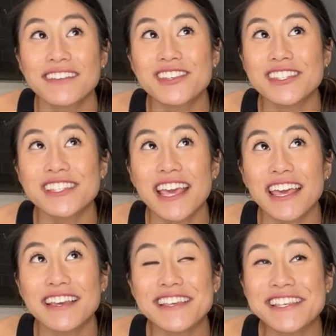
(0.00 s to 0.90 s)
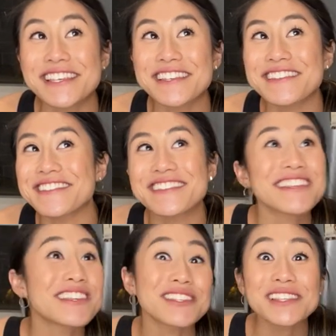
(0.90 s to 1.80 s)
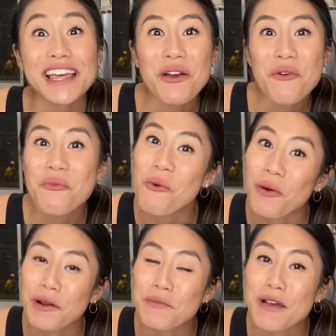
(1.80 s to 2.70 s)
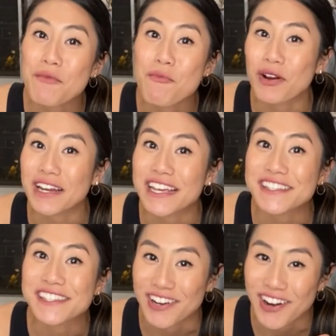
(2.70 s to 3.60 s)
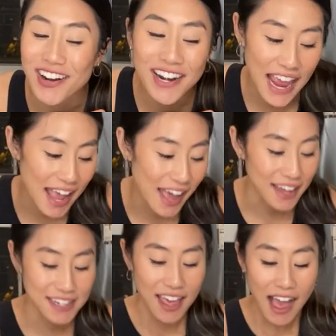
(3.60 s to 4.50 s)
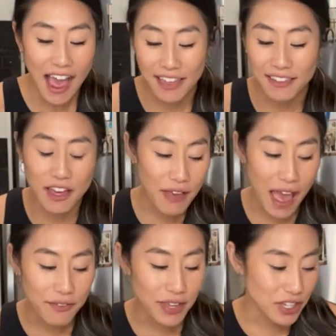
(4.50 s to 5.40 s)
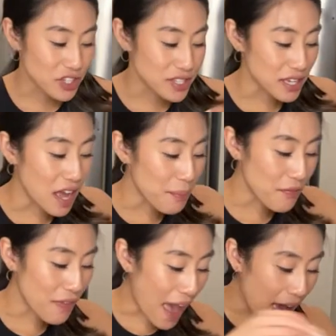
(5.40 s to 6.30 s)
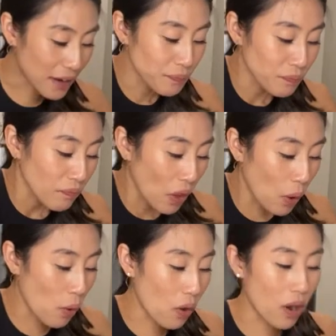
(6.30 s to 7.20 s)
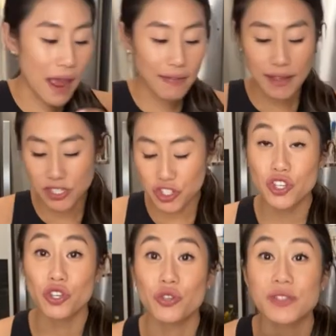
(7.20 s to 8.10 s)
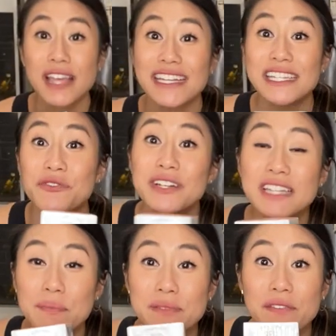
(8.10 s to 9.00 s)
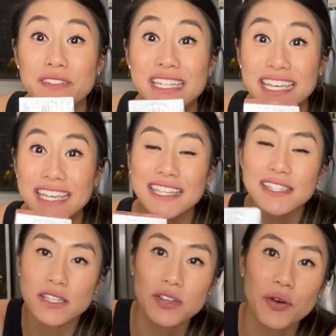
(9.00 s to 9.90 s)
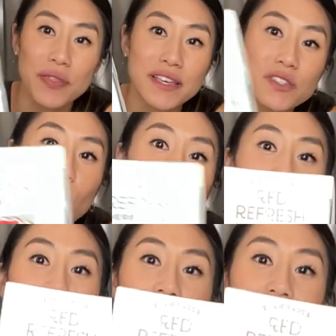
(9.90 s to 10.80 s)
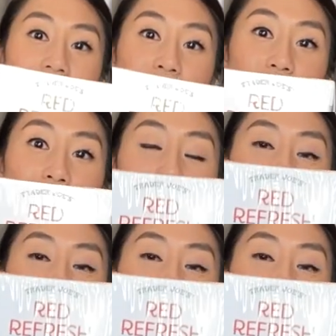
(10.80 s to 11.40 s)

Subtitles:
just like a warm morning start, and I love having just a cup of that. Or I like to choose like different types of teas. So this one is one of my